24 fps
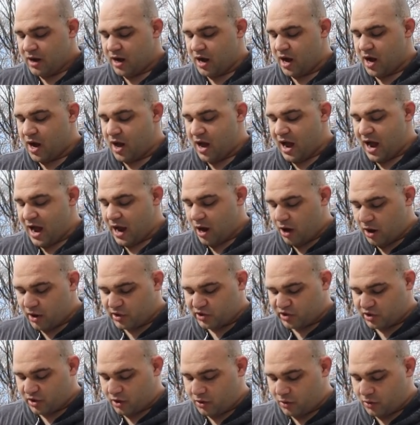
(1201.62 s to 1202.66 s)
Uh, I
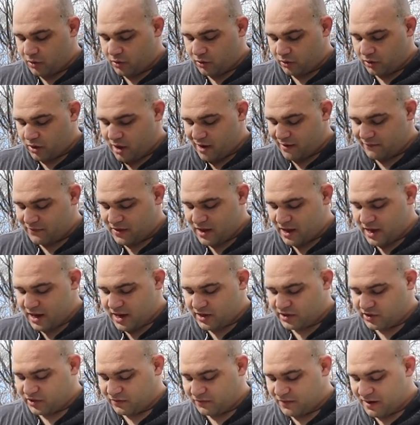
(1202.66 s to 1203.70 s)
also love that
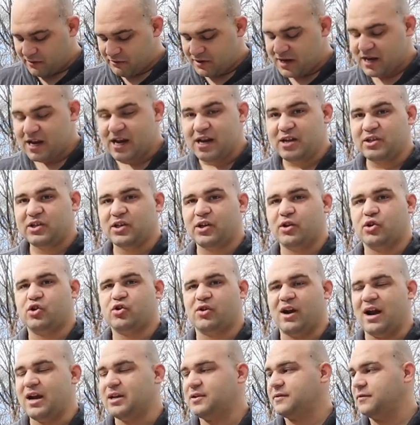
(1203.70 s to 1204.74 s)
it's very easy to
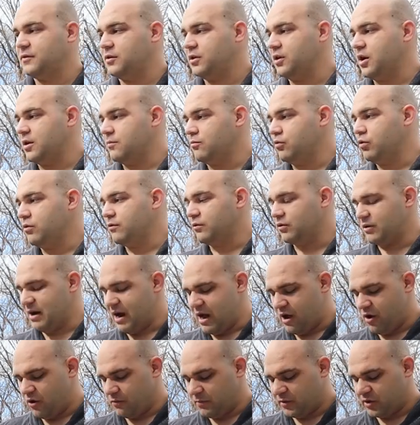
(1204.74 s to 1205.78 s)
transfer and move
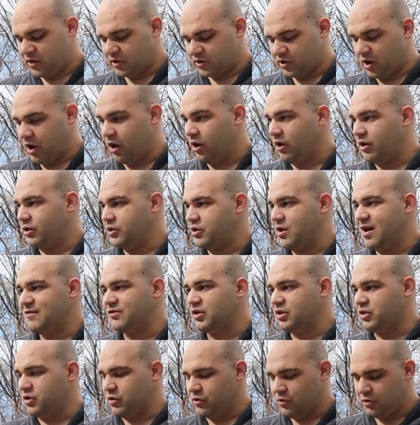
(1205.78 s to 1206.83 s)
around because all you
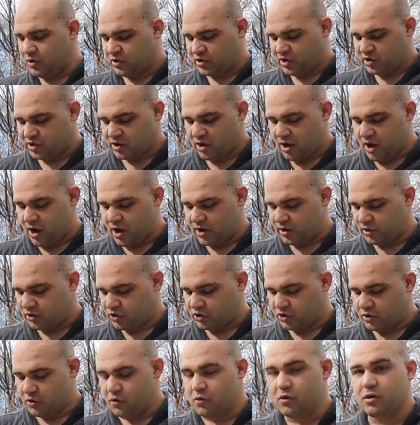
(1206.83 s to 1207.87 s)
have to do is just
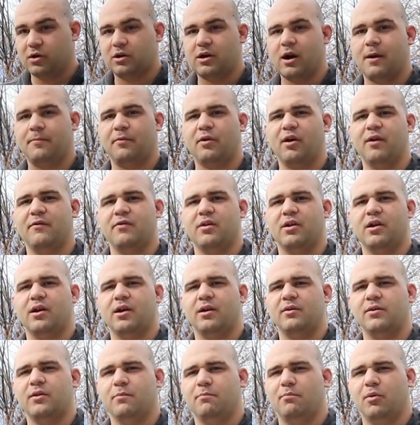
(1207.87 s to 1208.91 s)
unscrew a couple of
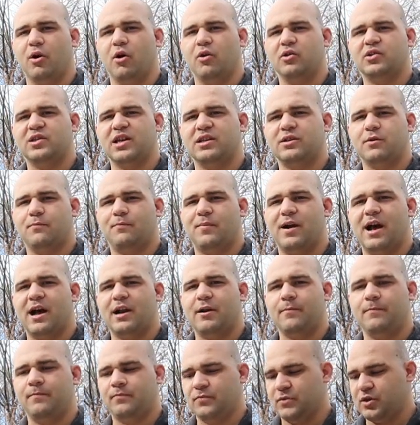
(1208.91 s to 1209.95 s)
the, the bolts at the
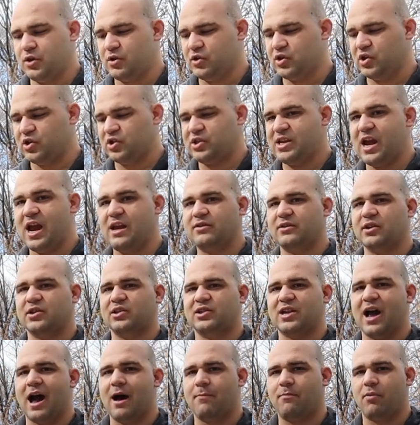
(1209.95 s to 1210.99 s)
bottom. You just take
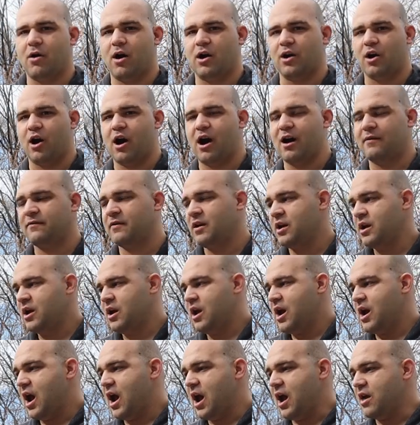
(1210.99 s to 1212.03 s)
this top part off
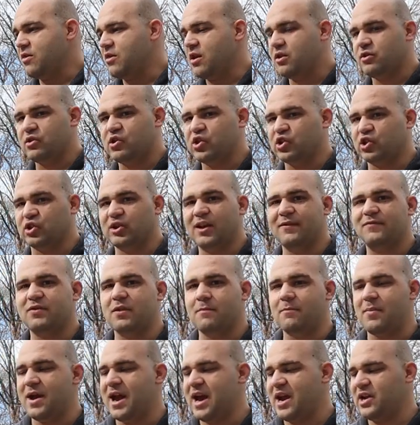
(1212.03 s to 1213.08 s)
and then just lift
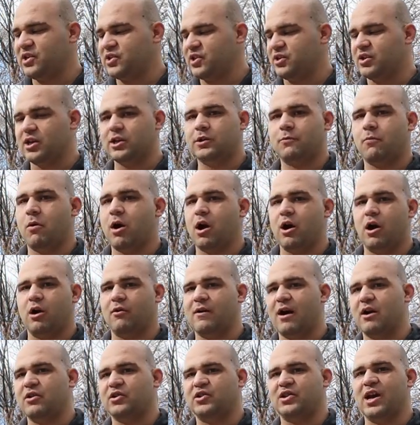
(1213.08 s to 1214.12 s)
the base and this part
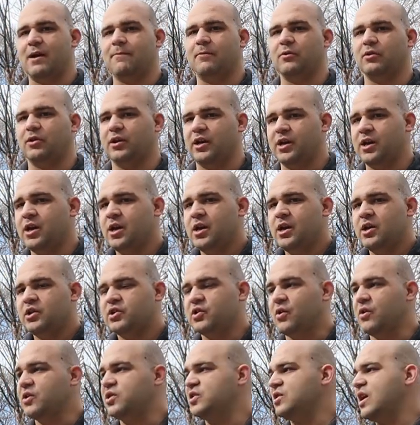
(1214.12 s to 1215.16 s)
around separately.
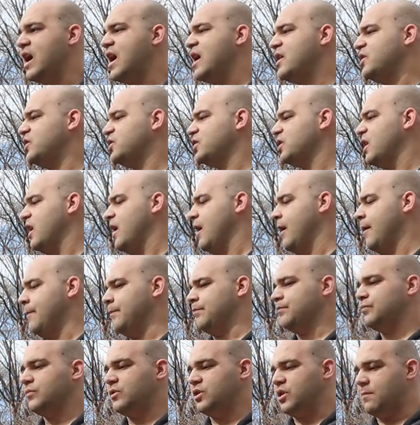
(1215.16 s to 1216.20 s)
So it's nice.
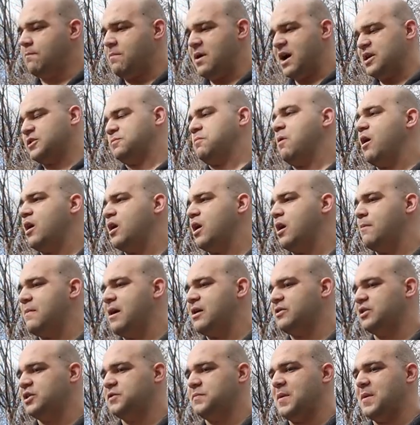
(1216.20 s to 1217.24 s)
Um, the best part
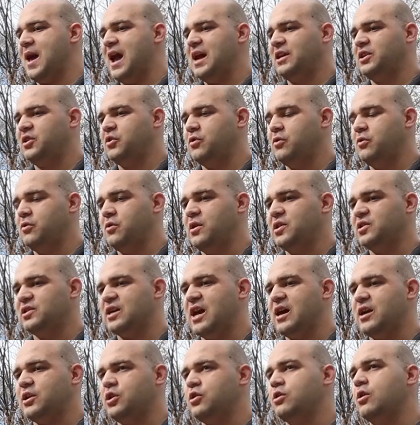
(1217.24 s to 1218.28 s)
about this bag too is
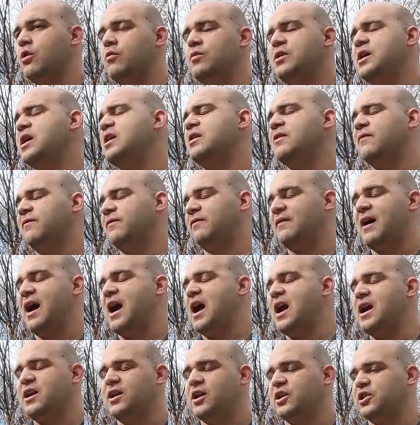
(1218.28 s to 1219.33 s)
that you don't need to
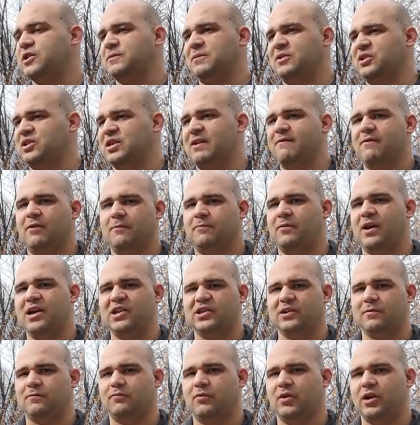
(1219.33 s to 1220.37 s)
find a specific
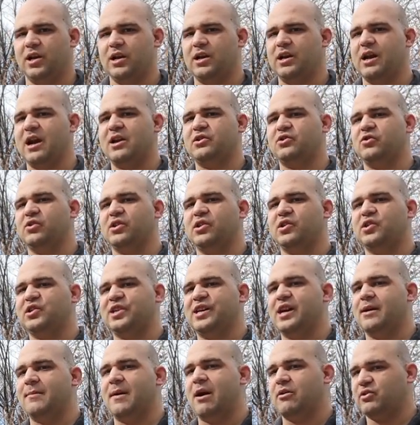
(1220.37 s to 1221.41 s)
place to put it. As you can
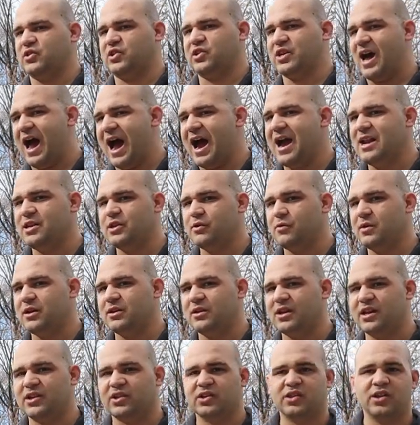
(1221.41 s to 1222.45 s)
see, I'm outside
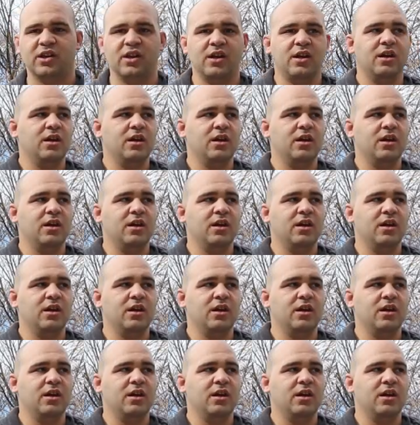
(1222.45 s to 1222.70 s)
doing this.